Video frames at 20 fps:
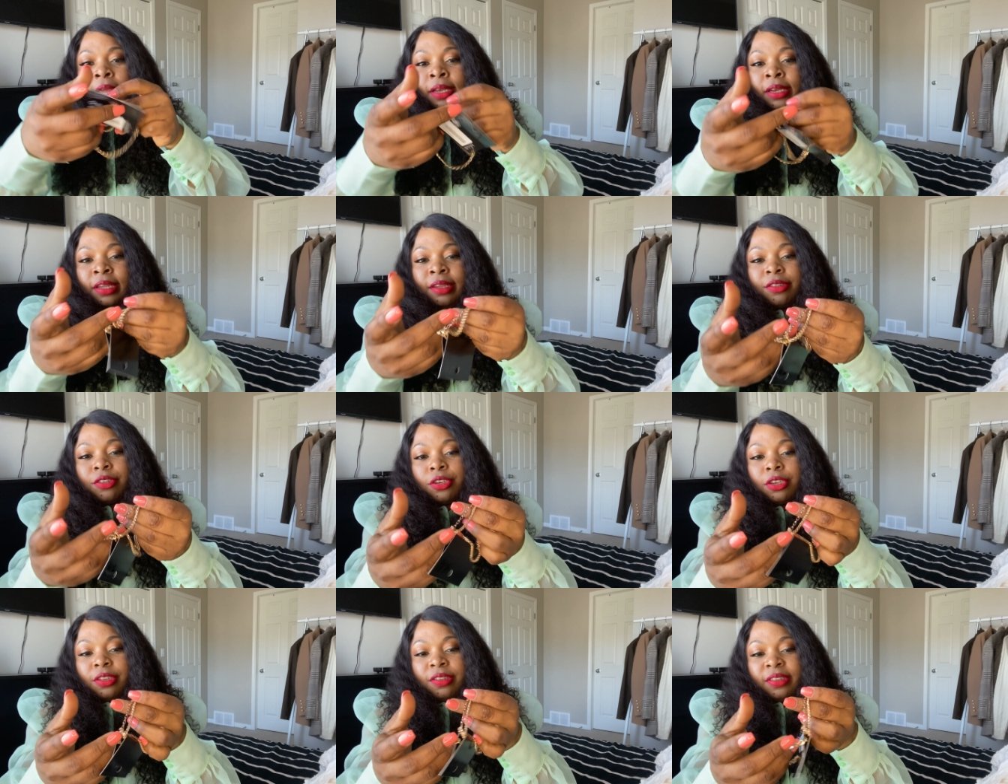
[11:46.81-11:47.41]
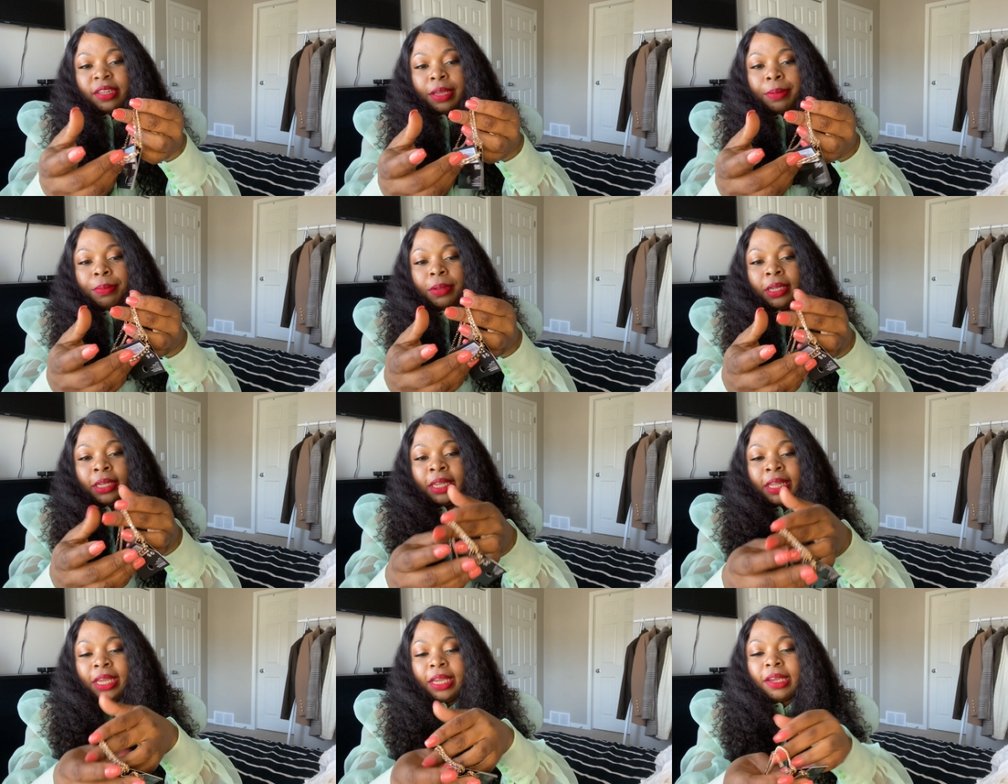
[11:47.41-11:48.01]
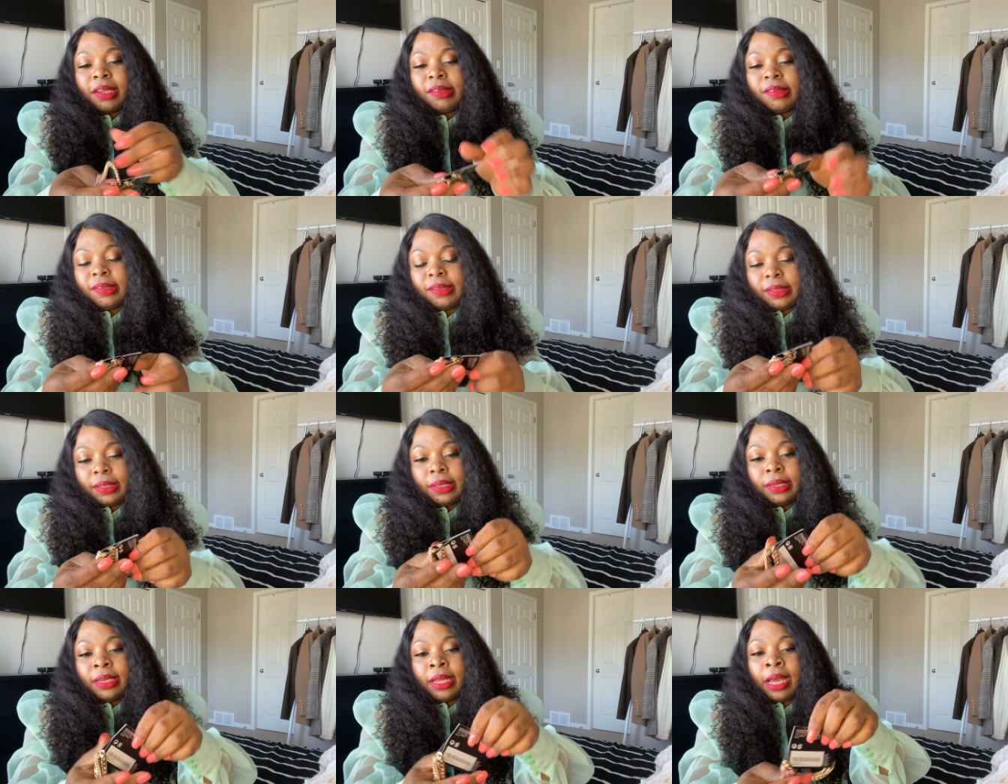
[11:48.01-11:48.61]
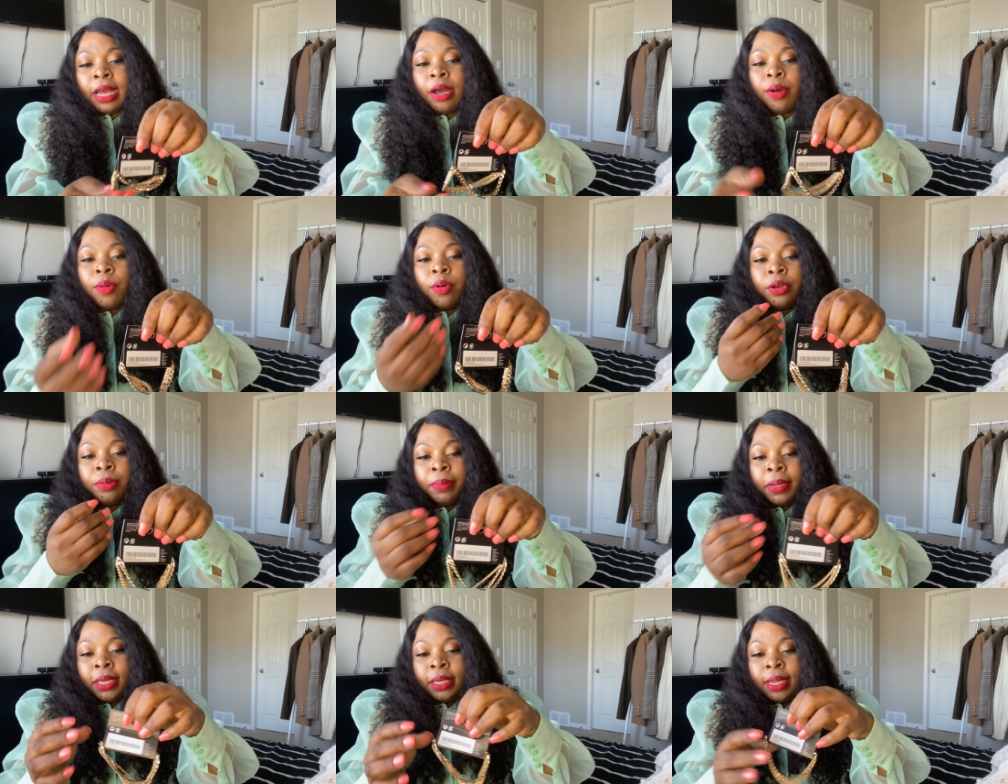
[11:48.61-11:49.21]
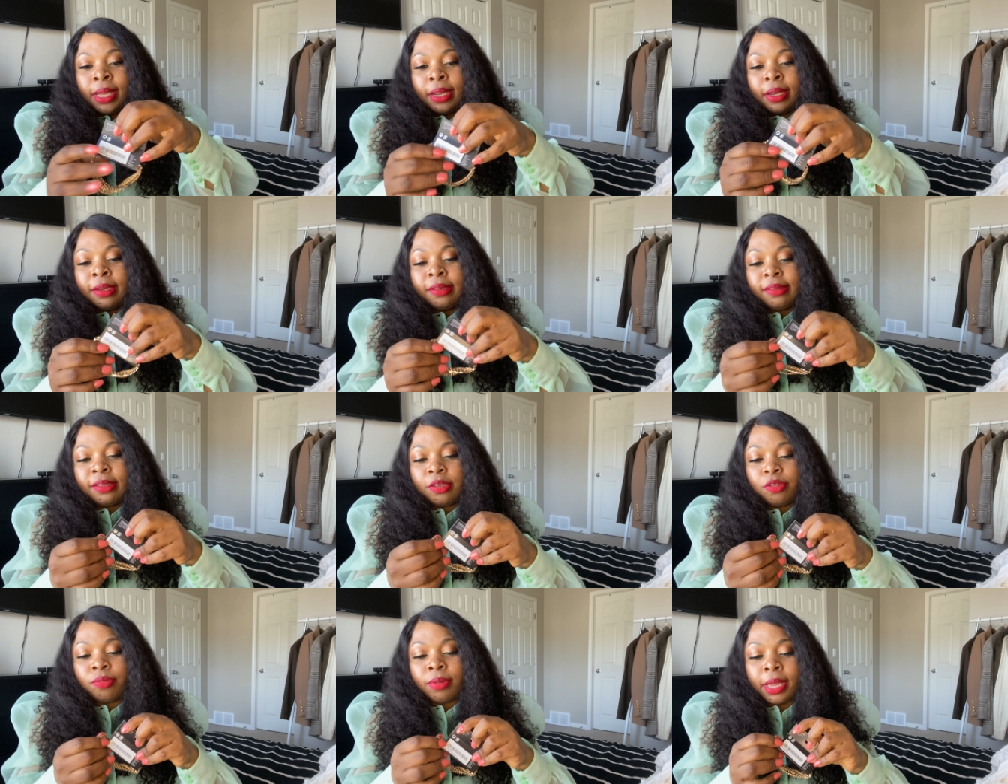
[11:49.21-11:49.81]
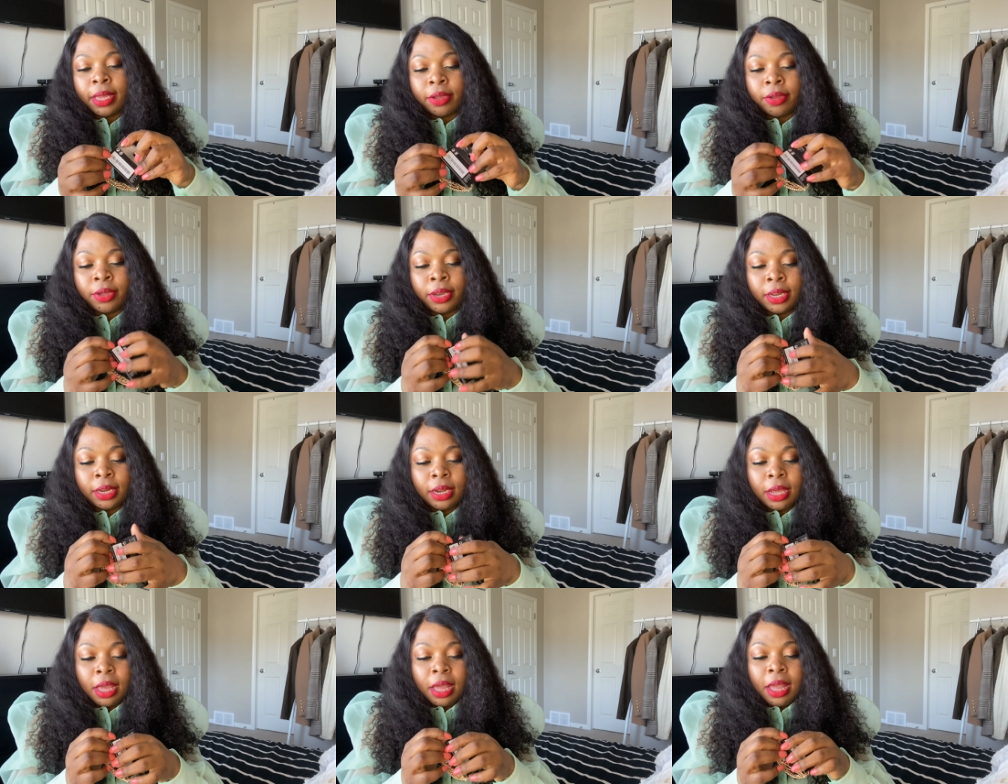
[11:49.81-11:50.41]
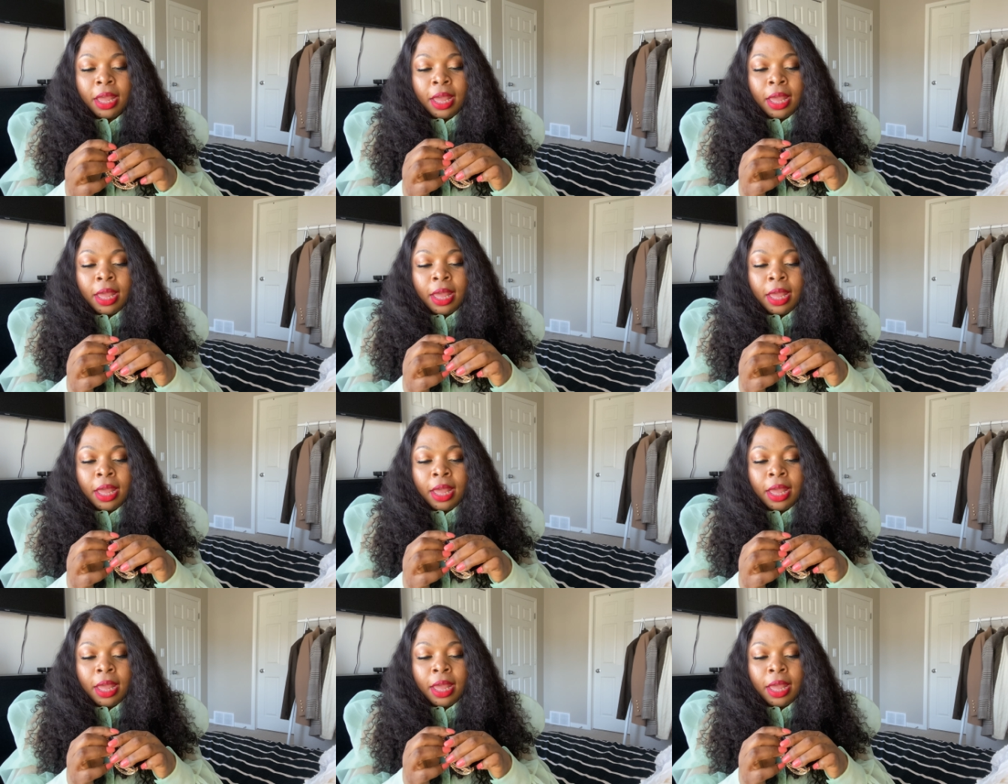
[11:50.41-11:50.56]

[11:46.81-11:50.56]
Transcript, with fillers: these are the same links that are on my necklace. That's why I got it.